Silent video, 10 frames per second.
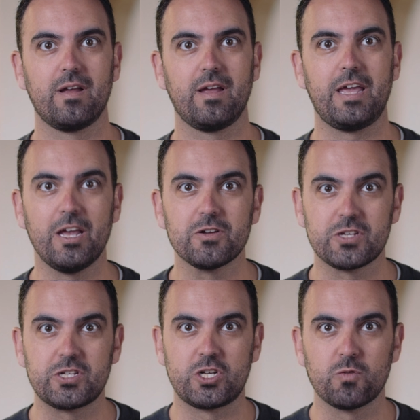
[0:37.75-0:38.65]
here's
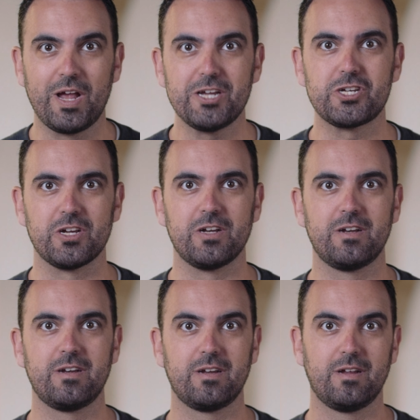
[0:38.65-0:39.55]
a
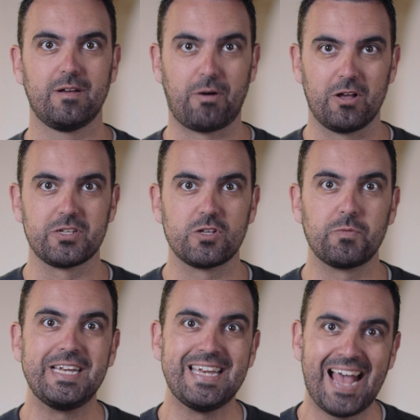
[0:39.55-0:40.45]
situation Paul says
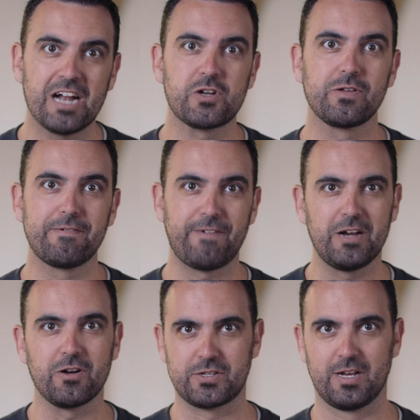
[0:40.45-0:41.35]
we naturally
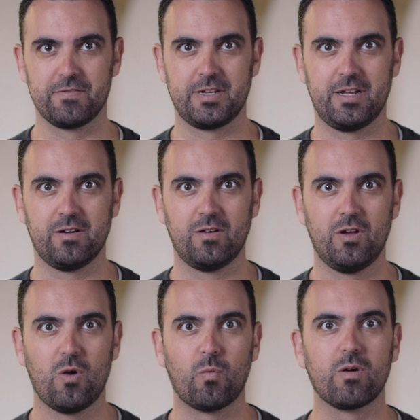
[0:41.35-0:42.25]
find ourselves in.
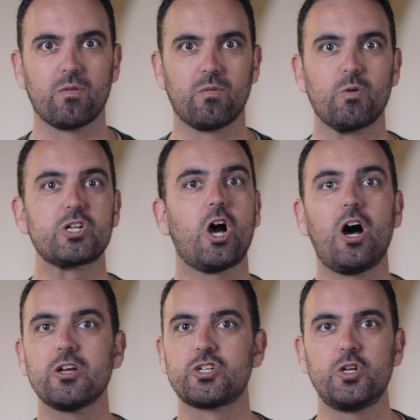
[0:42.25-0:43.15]
We're
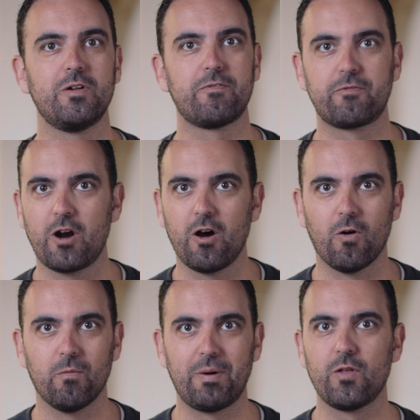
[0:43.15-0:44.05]
tossed to and
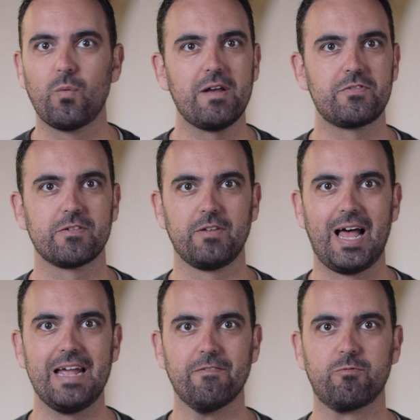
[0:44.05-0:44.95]
fro by the waves of
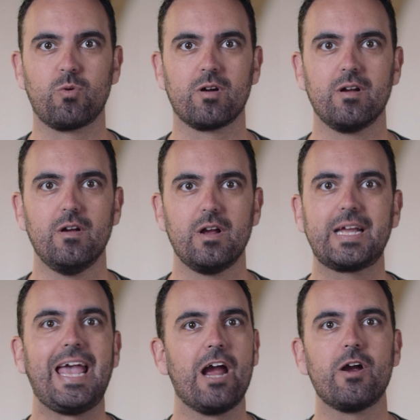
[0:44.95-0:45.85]
life. We're
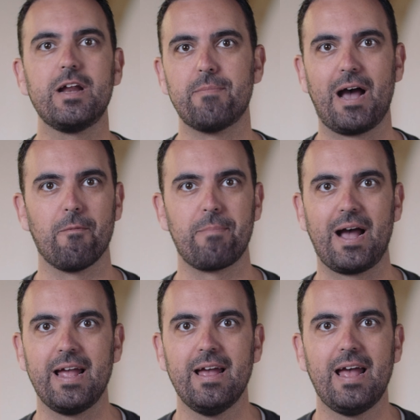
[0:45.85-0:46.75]
carried about
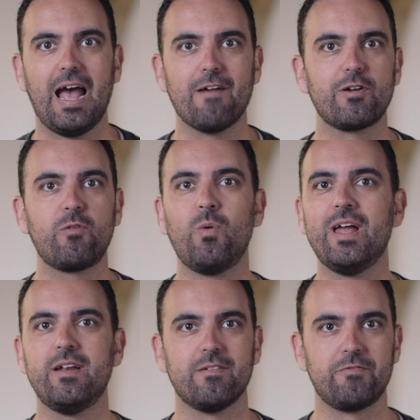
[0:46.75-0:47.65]
by every
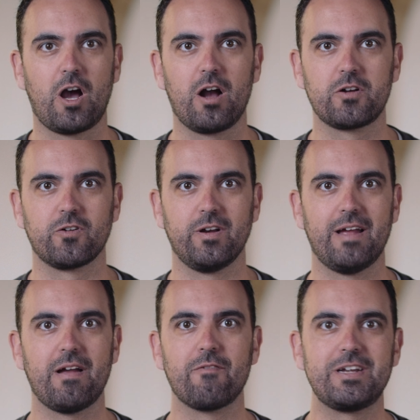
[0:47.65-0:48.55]
wind of doctrine,
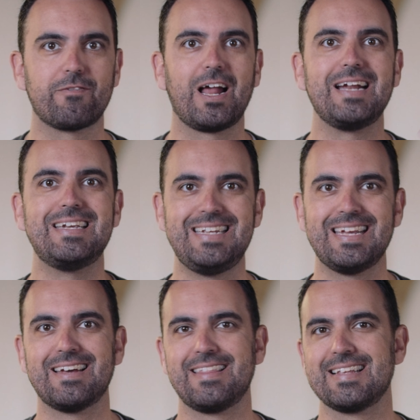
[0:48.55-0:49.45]
every different
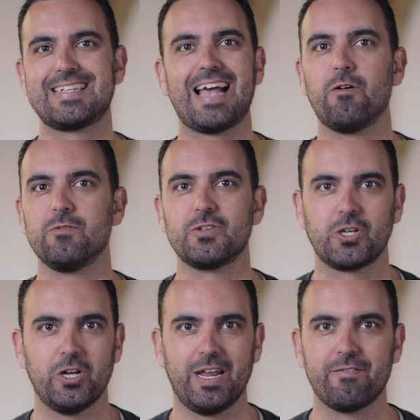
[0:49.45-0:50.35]
idea that sounds
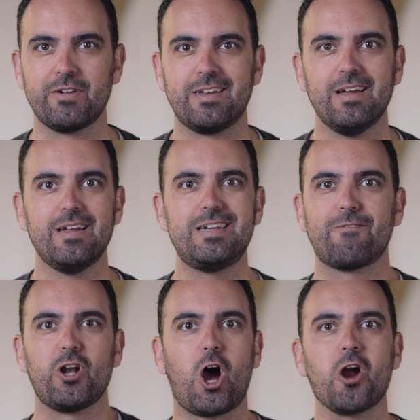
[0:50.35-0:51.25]
good, every
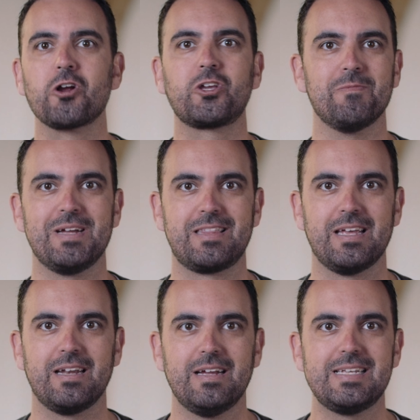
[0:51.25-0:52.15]
different argument
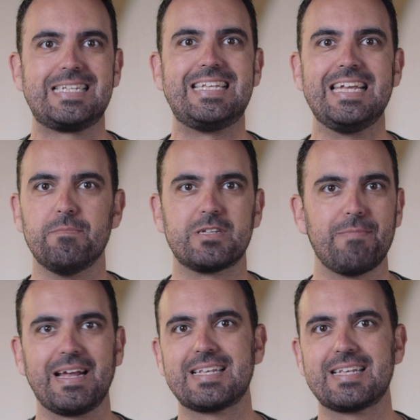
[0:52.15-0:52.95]
that seems to make